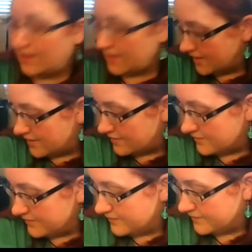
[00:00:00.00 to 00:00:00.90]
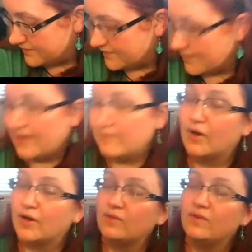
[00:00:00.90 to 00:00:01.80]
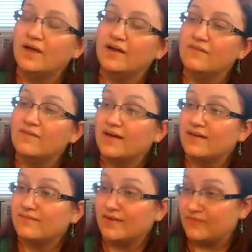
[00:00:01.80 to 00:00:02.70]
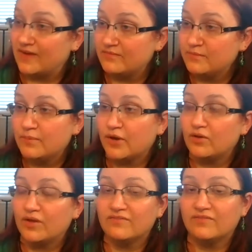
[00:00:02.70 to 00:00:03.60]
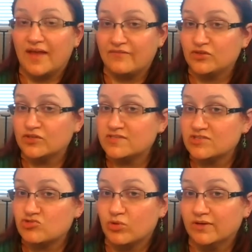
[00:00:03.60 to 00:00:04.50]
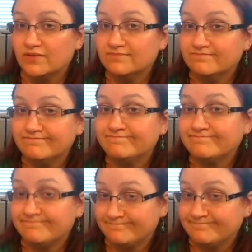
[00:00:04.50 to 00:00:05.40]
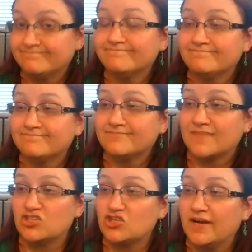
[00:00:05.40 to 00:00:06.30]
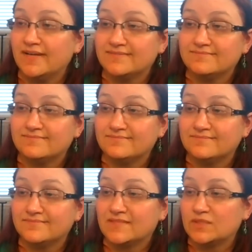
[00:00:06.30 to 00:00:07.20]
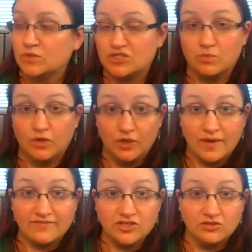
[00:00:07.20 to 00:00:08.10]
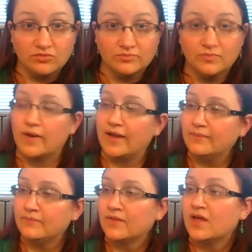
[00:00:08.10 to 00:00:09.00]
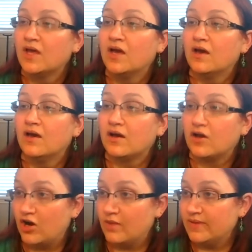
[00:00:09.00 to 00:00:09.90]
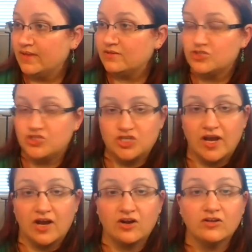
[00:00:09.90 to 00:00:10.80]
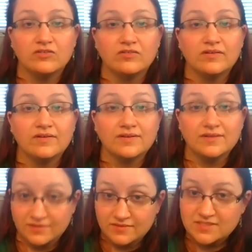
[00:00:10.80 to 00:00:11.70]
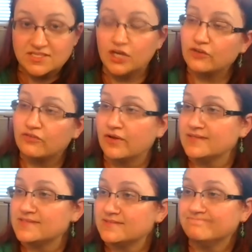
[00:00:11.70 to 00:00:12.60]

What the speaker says: a 5 ml bottle of lavender essential oil. That's right. What do you have to do? Okay. Comment, share, tell your friends.